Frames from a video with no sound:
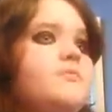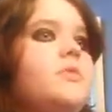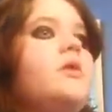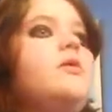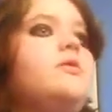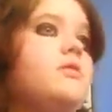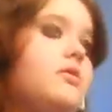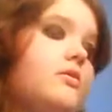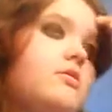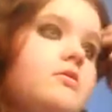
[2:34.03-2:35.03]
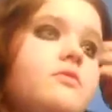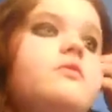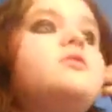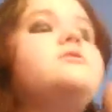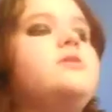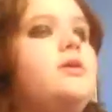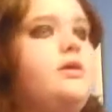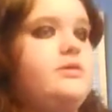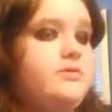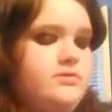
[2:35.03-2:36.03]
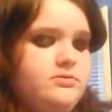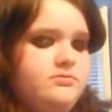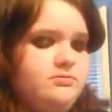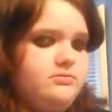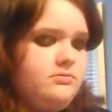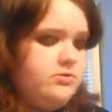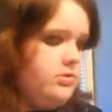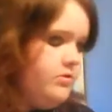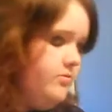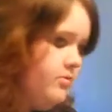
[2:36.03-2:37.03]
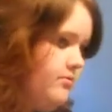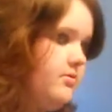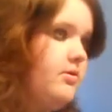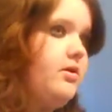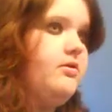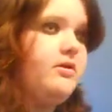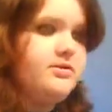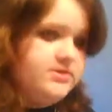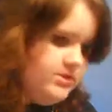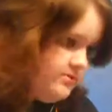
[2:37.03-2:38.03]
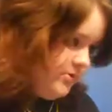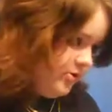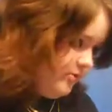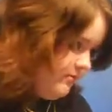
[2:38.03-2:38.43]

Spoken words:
And there's the eyes, which are probably the easiest part.